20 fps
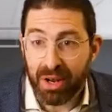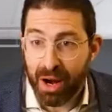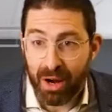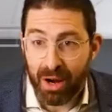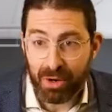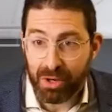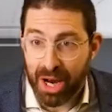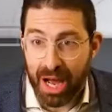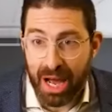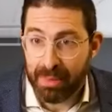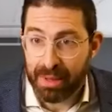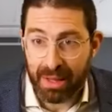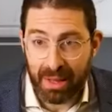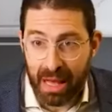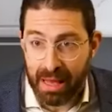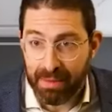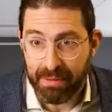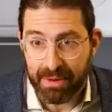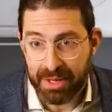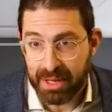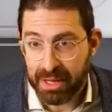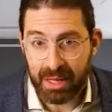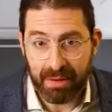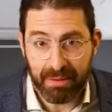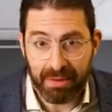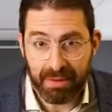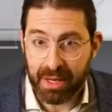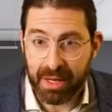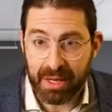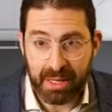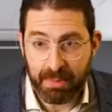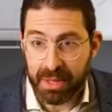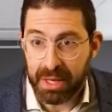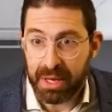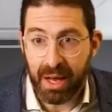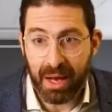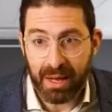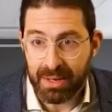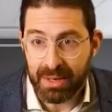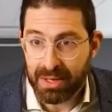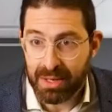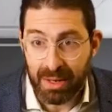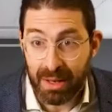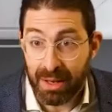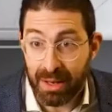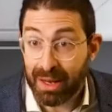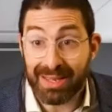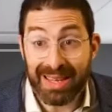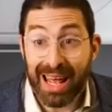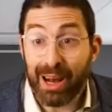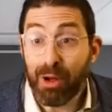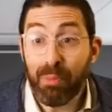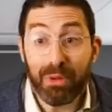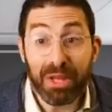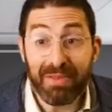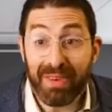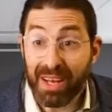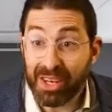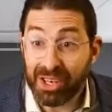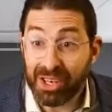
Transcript: that our job in life is to love the kids because. Because I don't believe